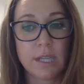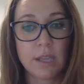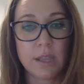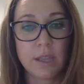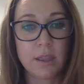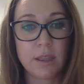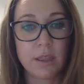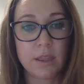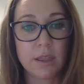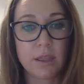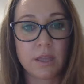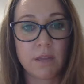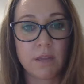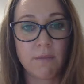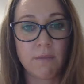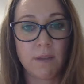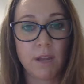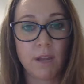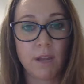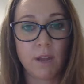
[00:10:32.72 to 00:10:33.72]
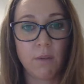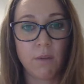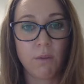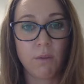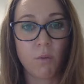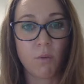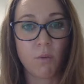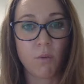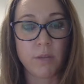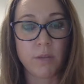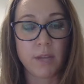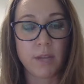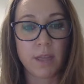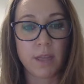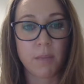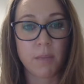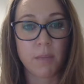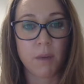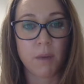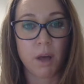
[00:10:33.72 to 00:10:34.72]
see the video of the woman at
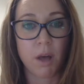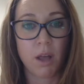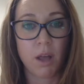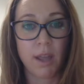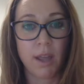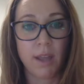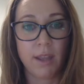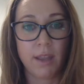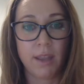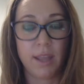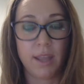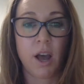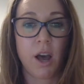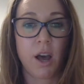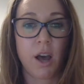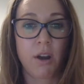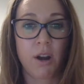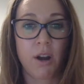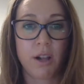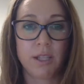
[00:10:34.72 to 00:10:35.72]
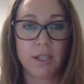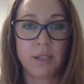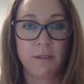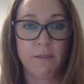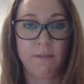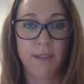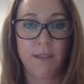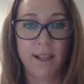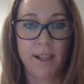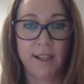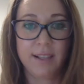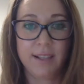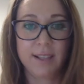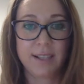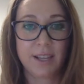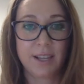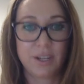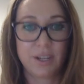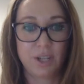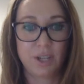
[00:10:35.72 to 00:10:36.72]
the mall and they caught her on surveillance
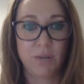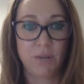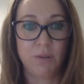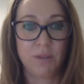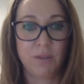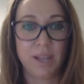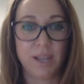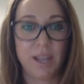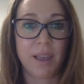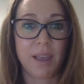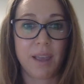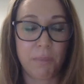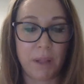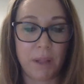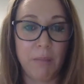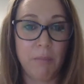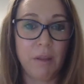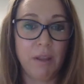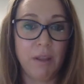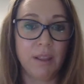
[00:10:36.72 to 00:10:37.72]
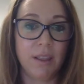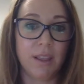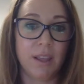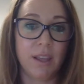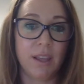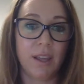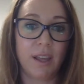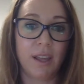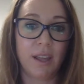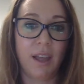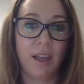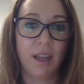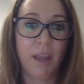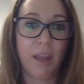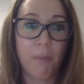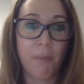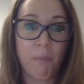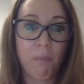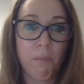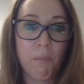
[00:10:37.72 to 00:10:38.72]
because she was like blaming the
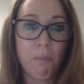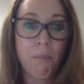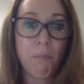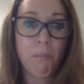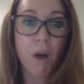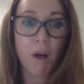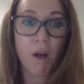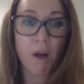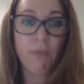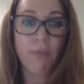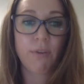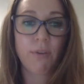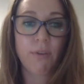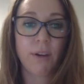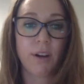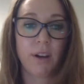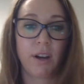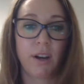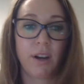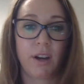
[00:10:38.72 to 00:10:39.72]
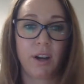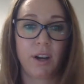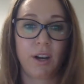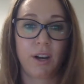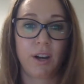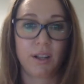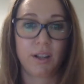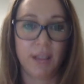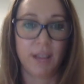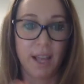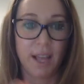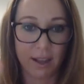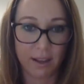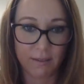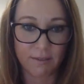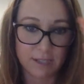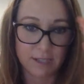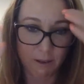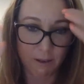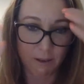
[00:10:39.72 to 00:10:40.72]
mall for her lack
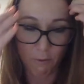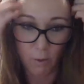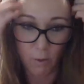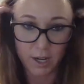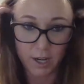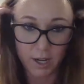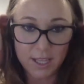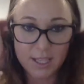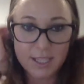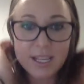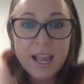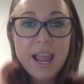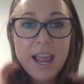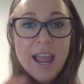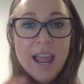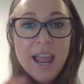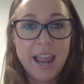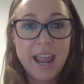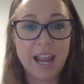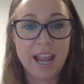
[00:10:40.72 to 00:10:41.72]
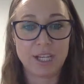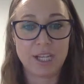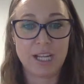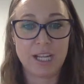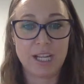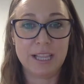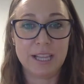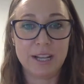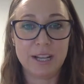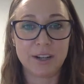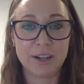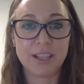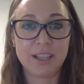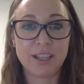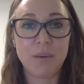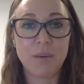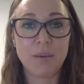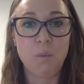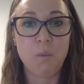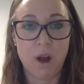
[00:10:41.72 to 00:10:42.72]
of self-awareness, and she
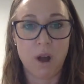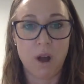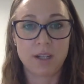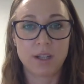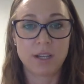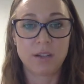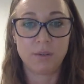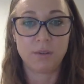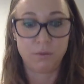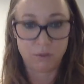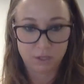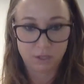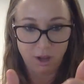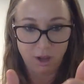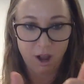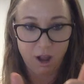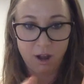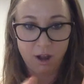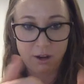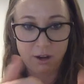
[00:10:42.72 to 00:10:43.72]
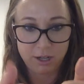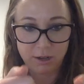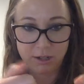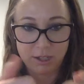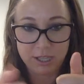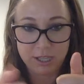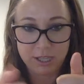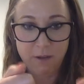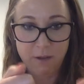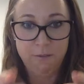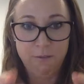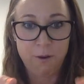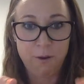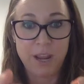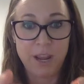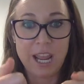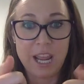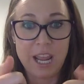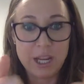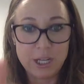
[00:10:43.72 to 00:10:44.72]
literally walked on her cell
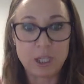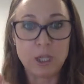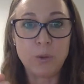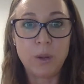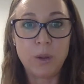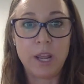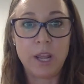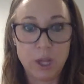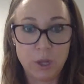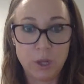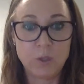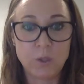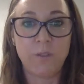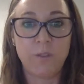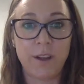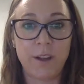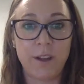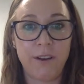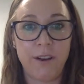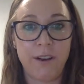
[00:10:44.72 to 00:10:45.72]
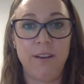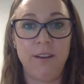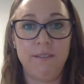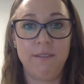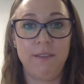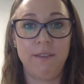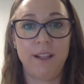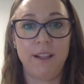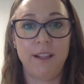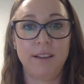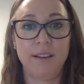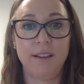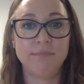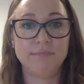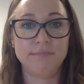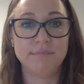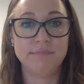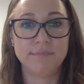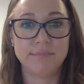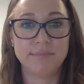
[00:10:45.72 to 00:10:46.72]
phone into a huge fountain and fell in,
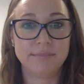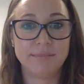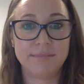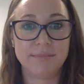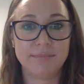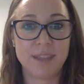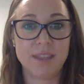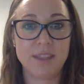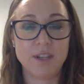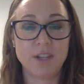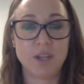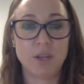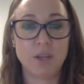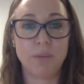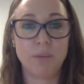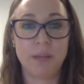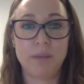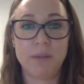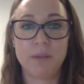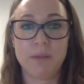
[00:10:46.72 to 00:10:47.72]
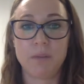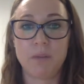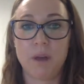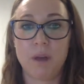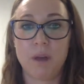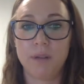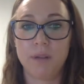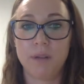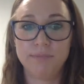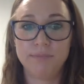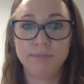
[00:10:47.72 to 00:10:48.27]
and then she blamed the mall.